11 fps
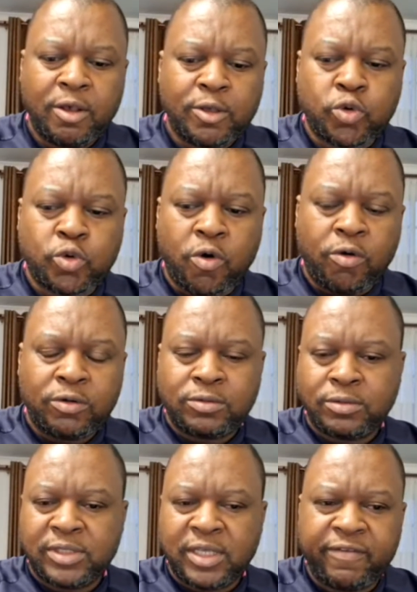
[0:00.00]
So
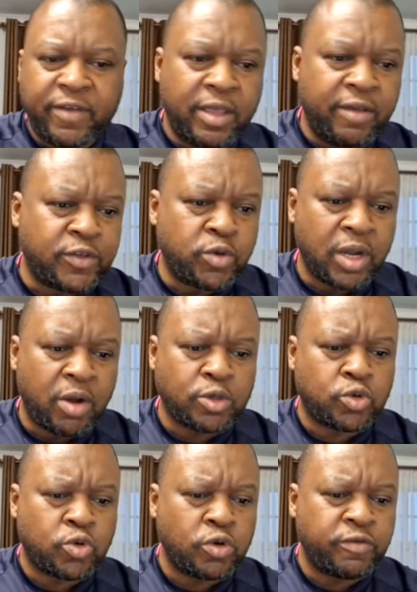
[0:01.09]
if Chiwenga was
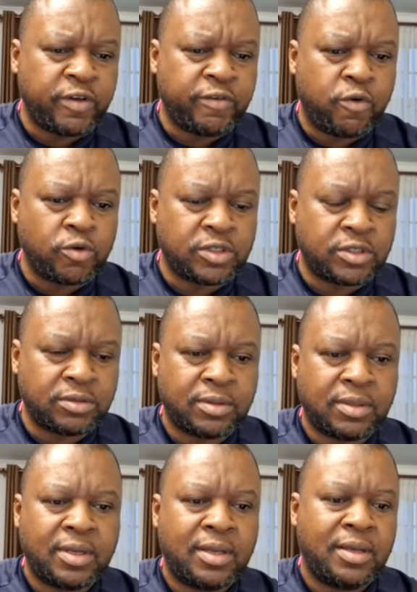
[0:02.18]
to go to Vic Falls,
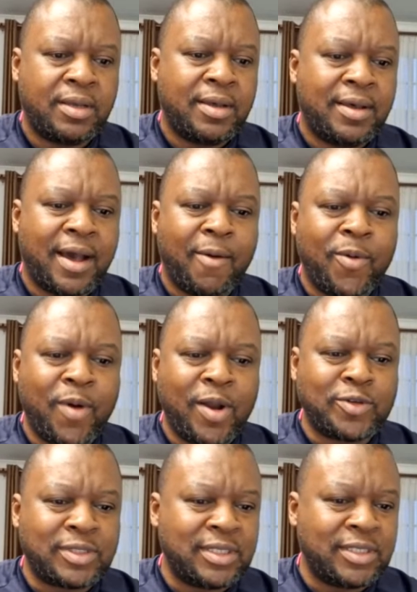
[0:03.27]
we
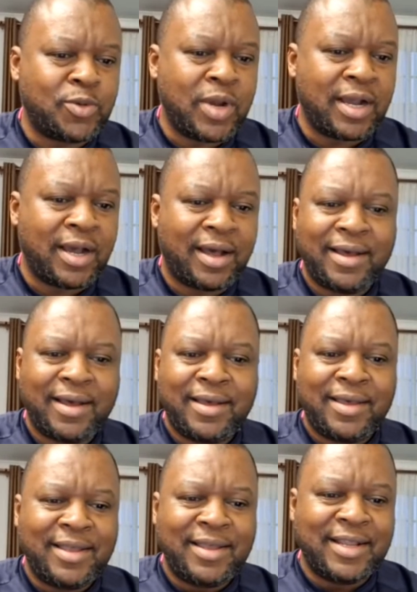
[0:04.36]
want to see Chiwenga
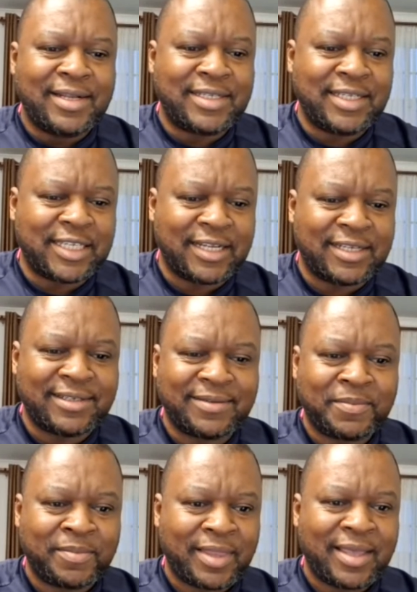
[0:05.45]
in a t-shirt.
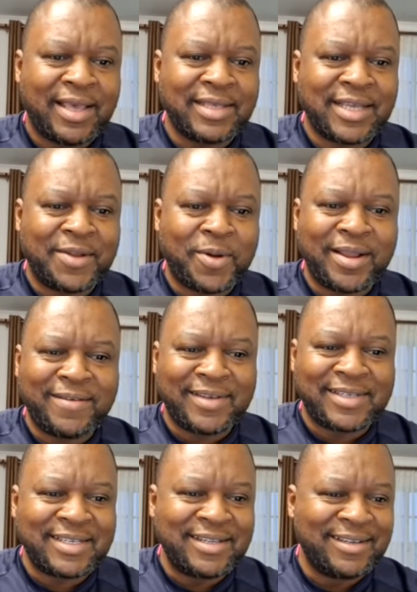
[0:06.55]
Has anyone ever
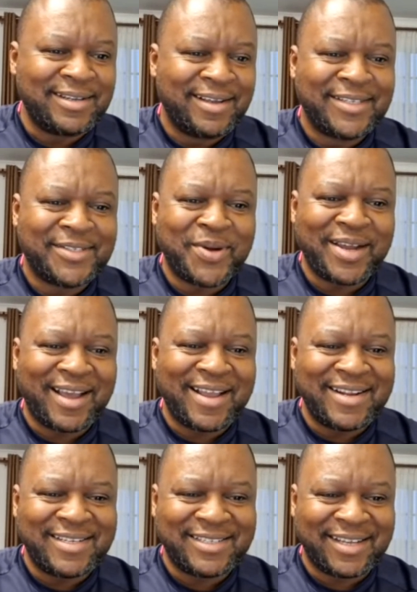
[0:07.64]
seen Chiwenga in
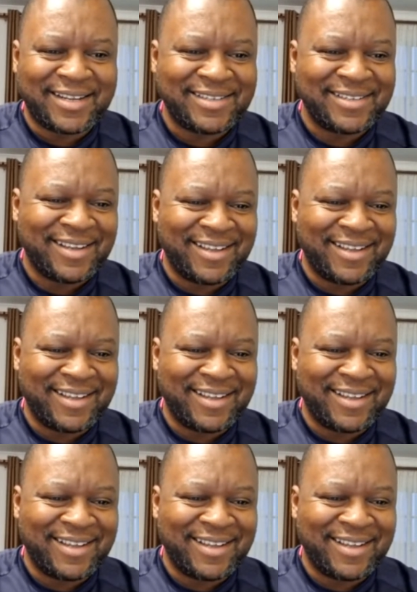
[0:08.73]
a t-shirt?